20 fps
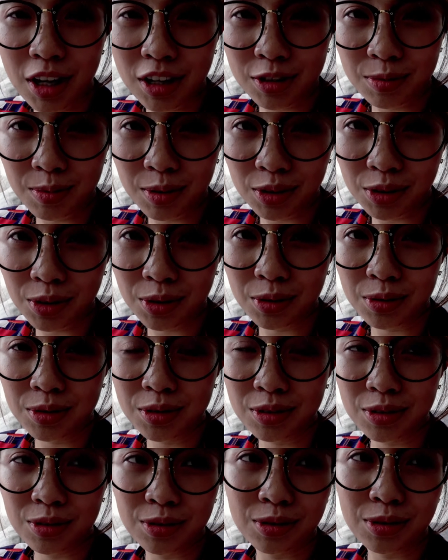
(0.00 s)
husband
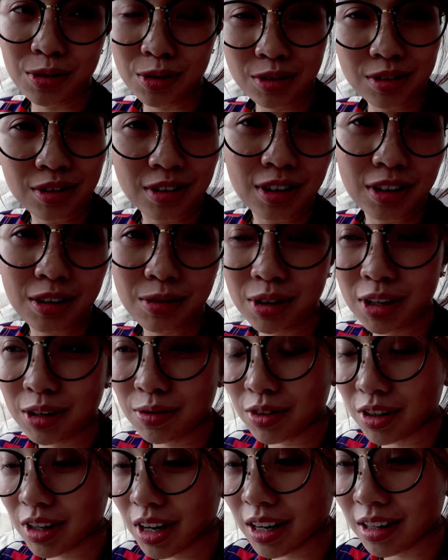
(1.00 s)
goes to grocery
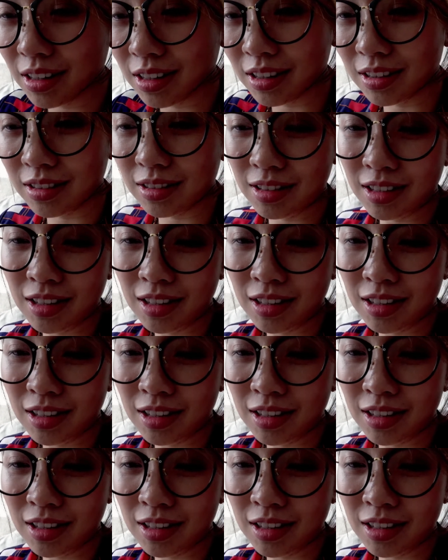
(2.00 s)
whenever I need